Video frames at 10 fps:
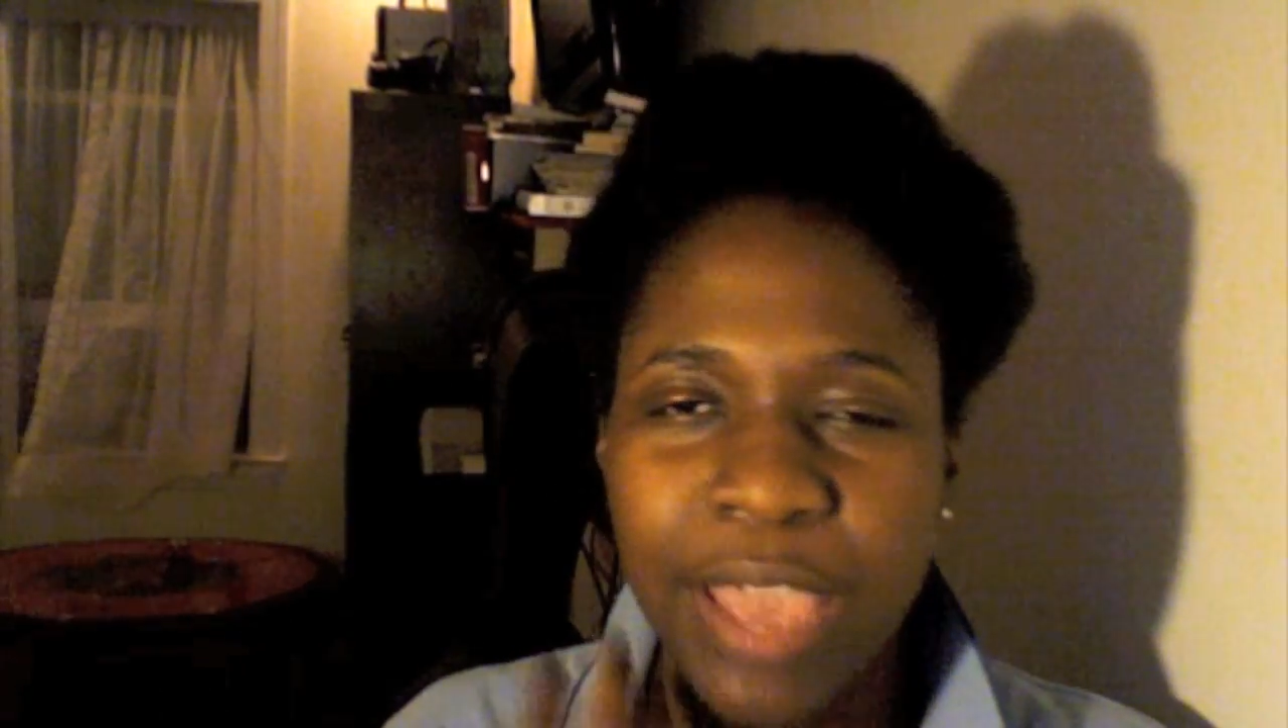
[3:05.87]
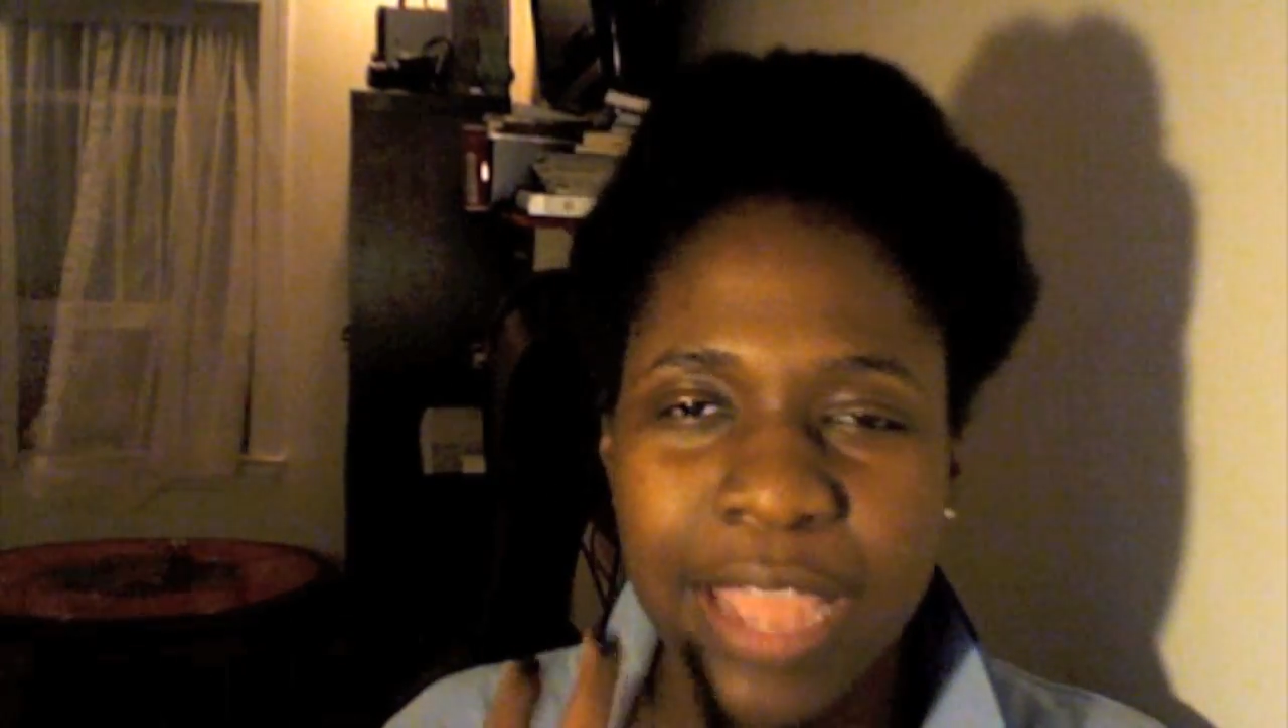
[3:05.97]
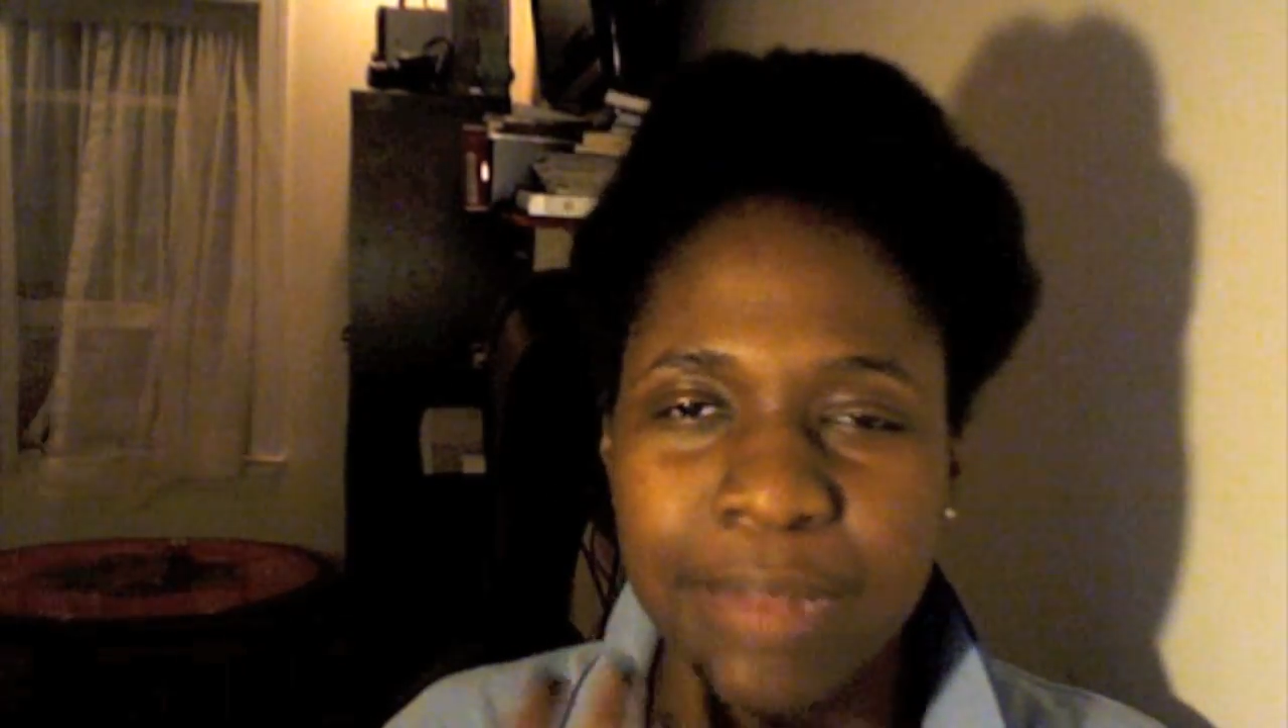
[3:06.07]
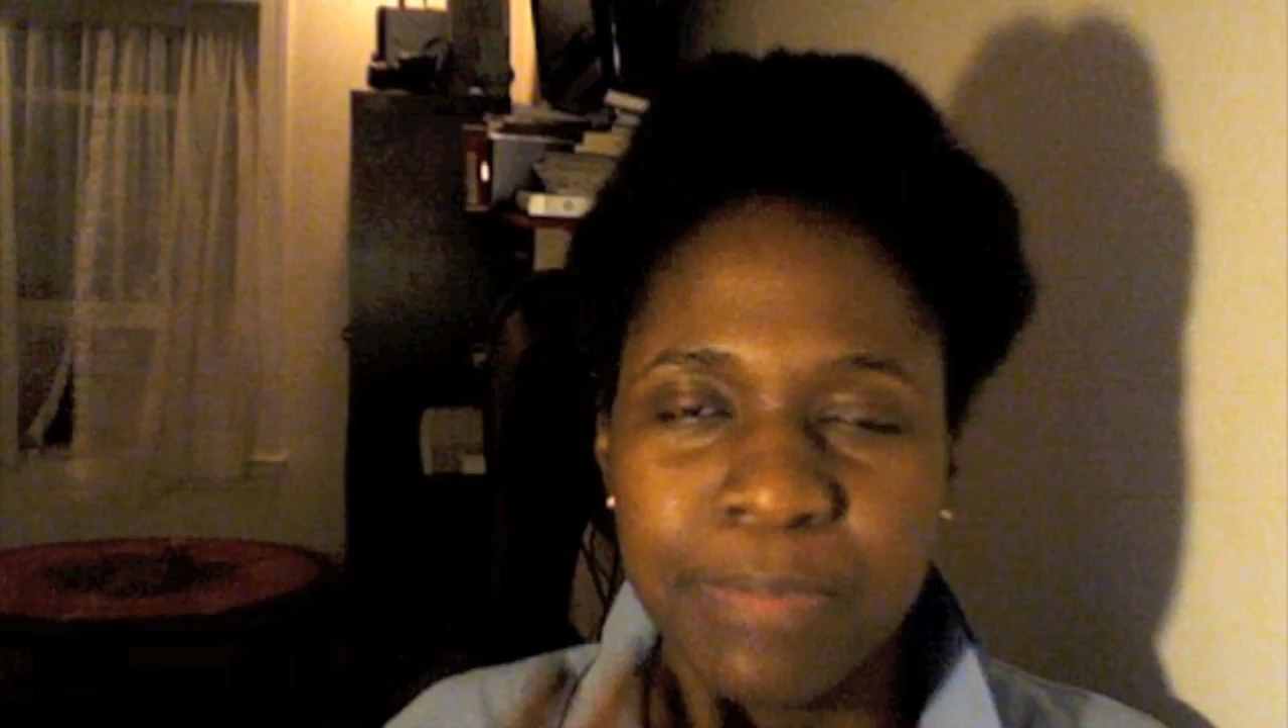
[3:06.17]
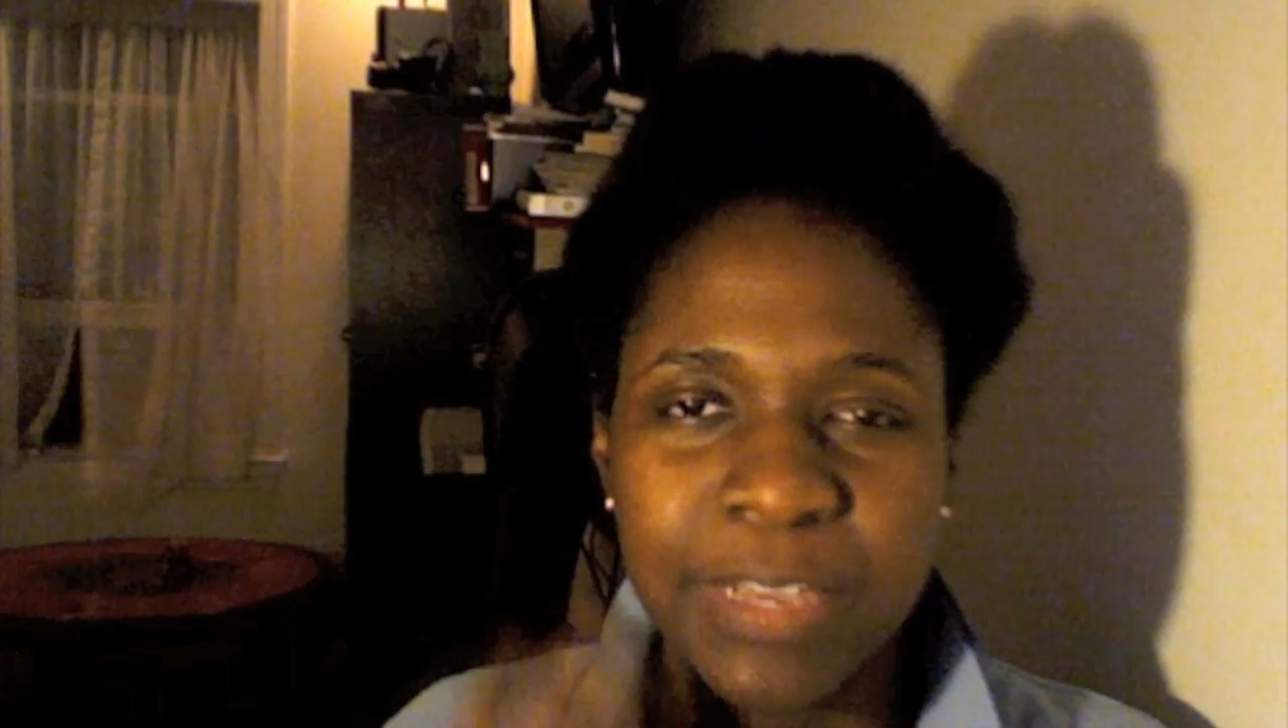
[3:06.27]

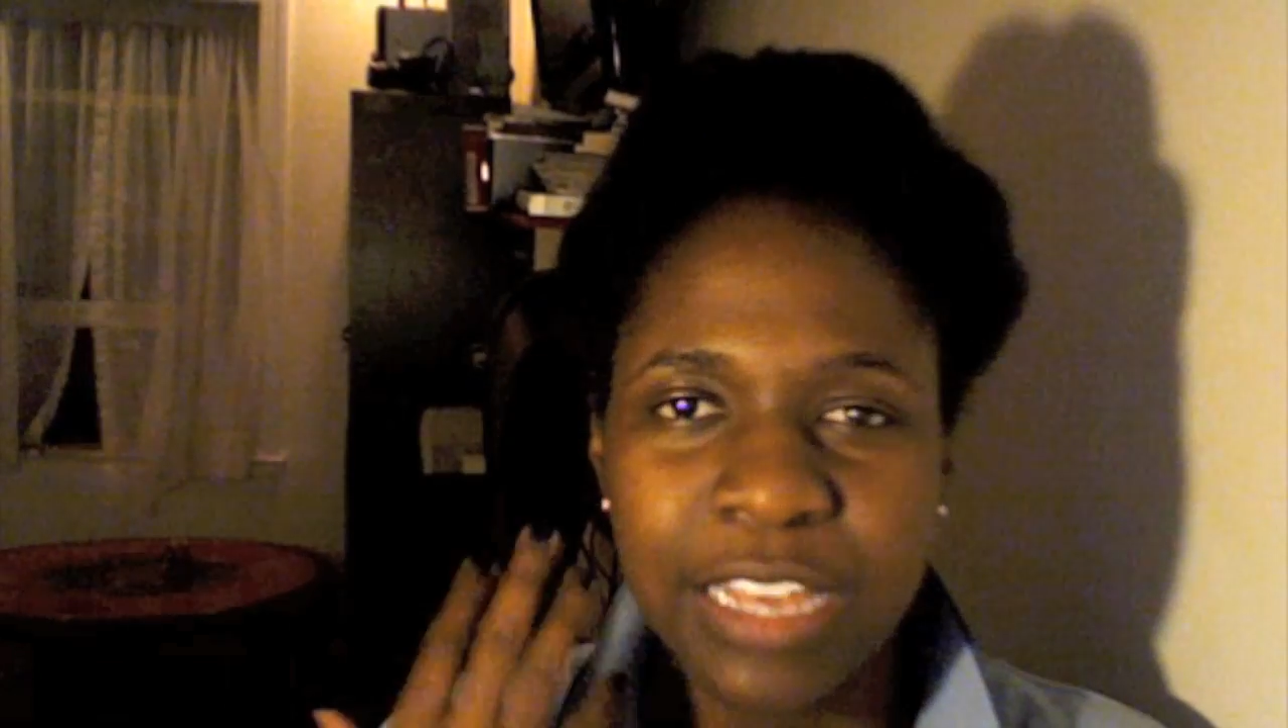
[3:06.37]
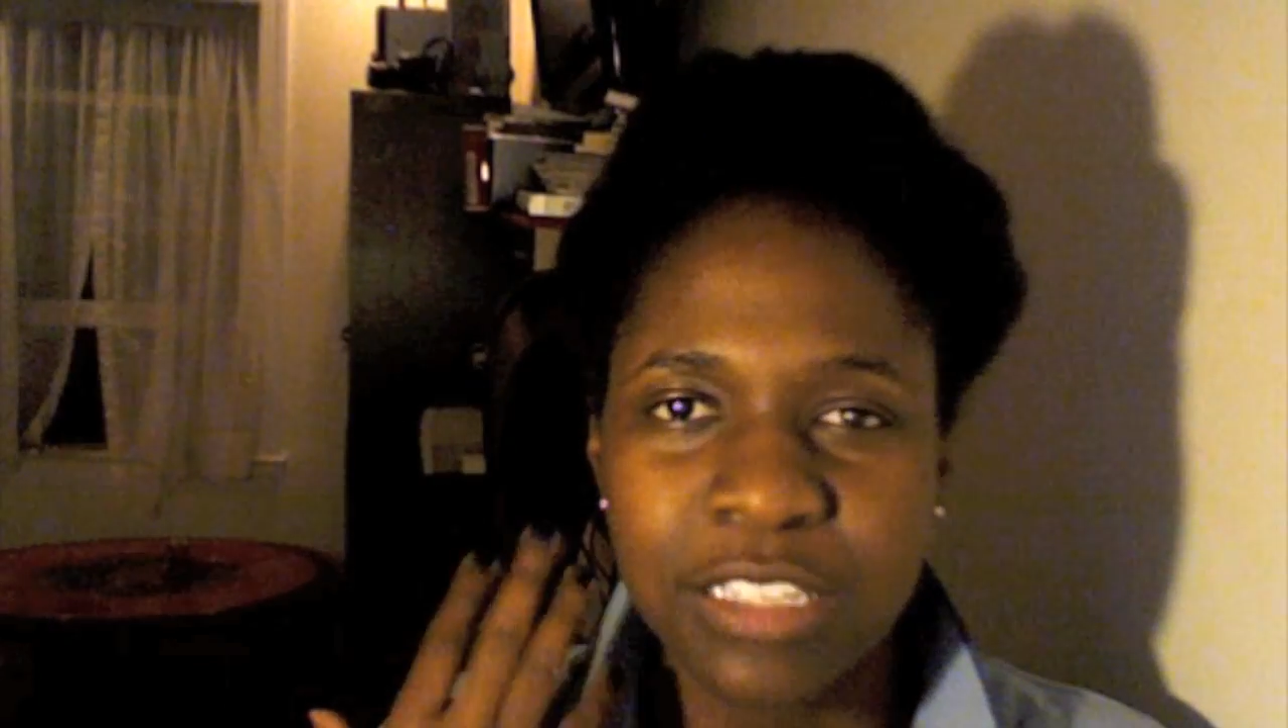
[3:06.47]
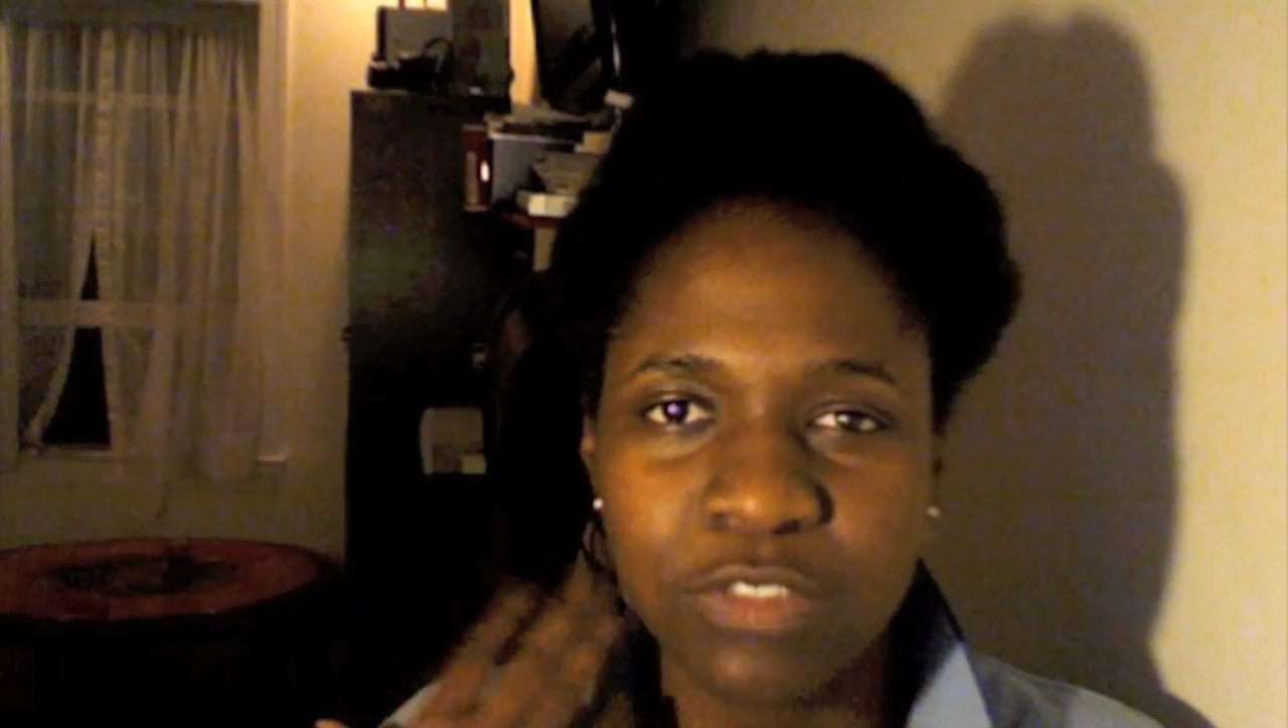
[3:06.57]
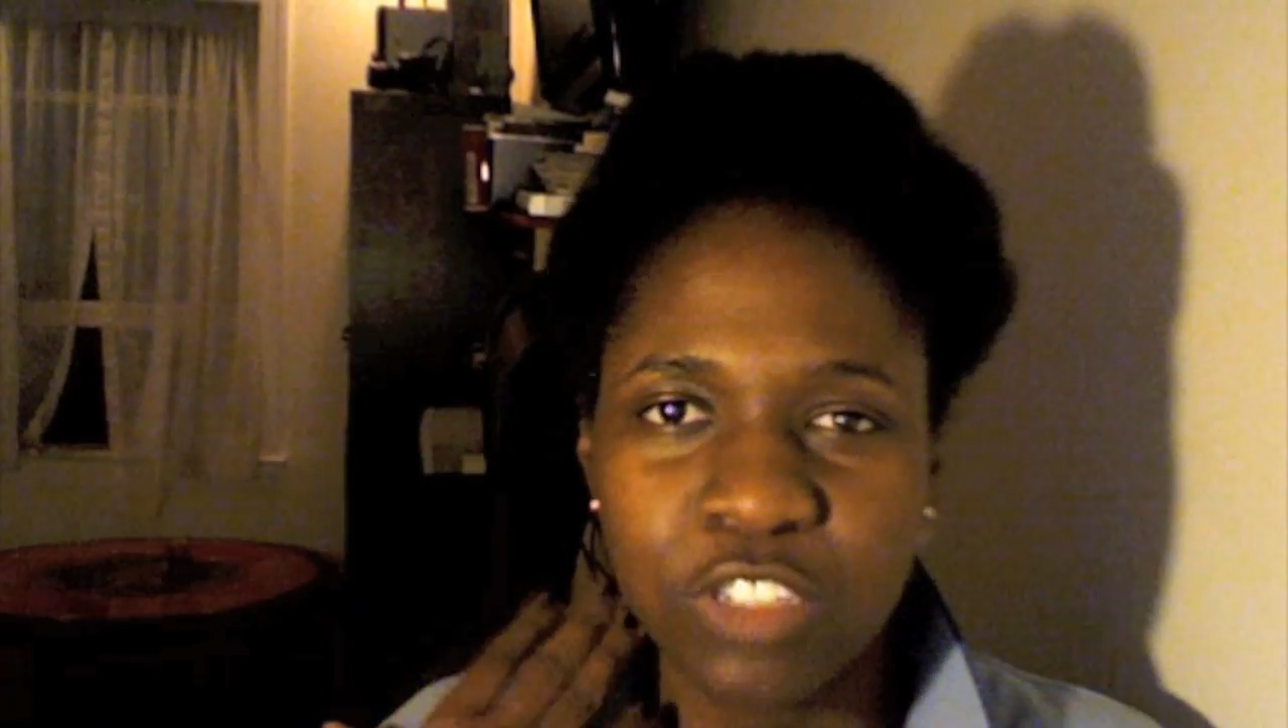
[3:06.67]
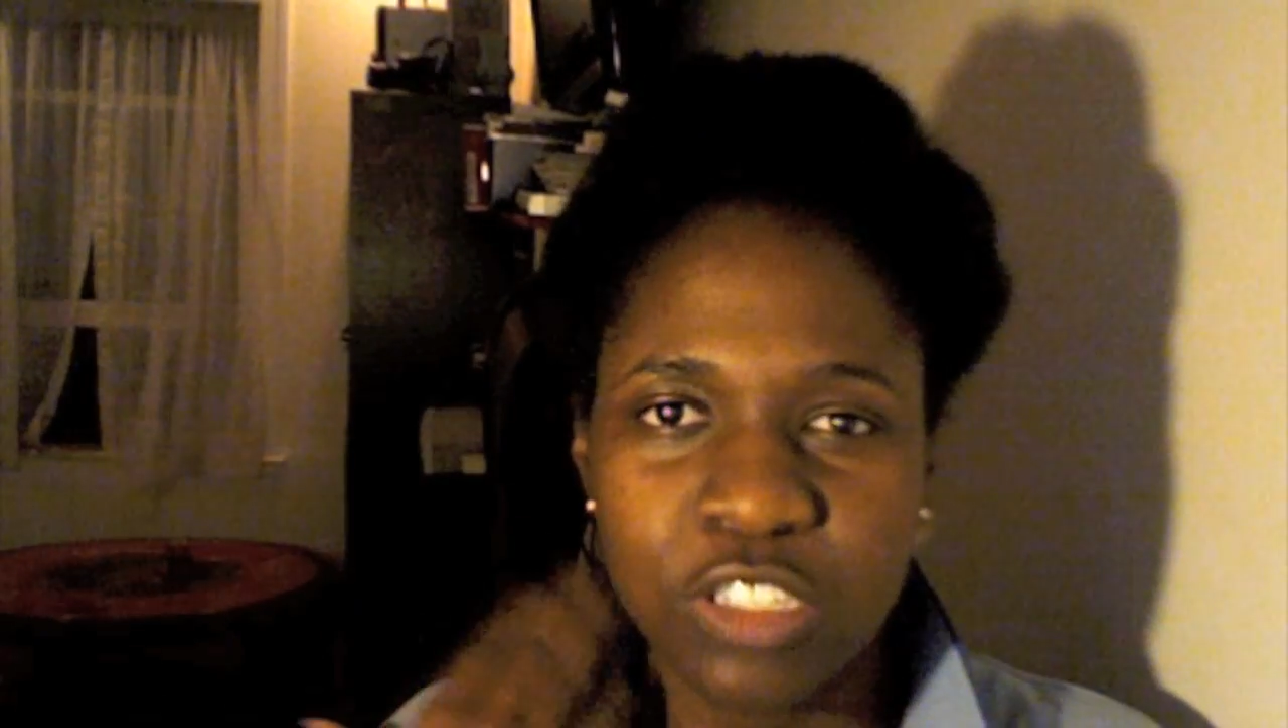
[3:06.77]
and
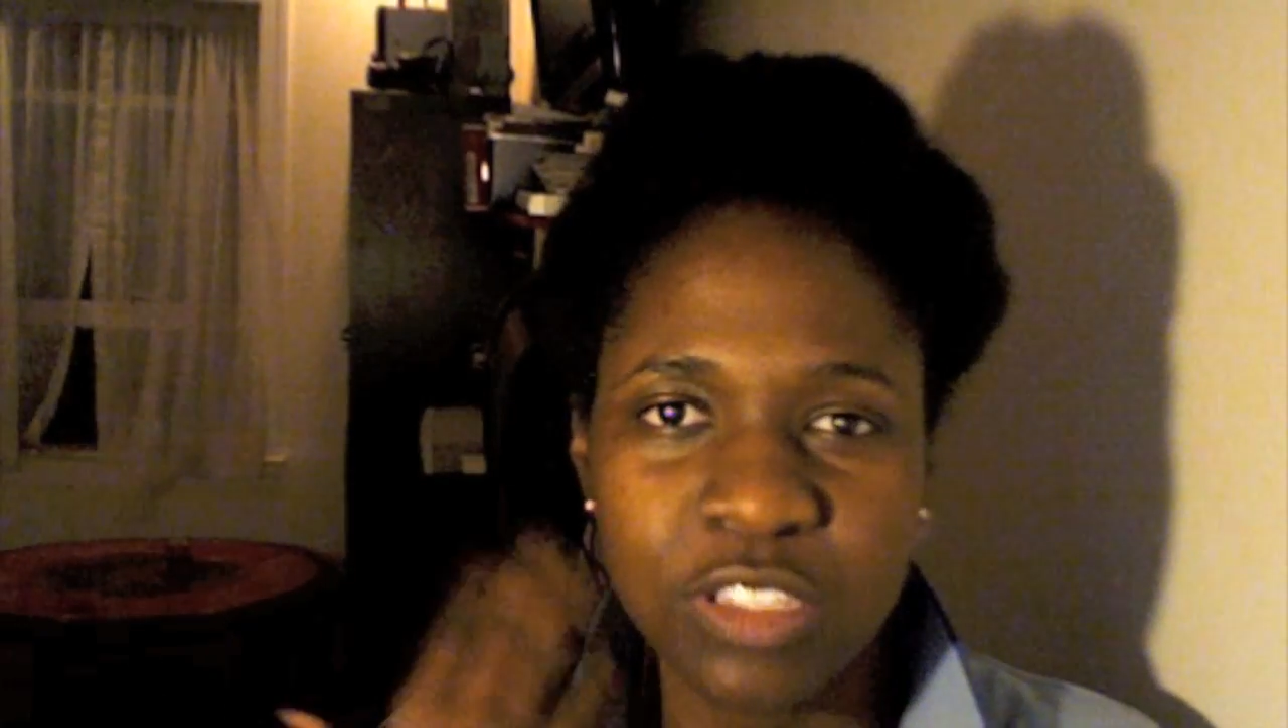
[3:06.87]
because of just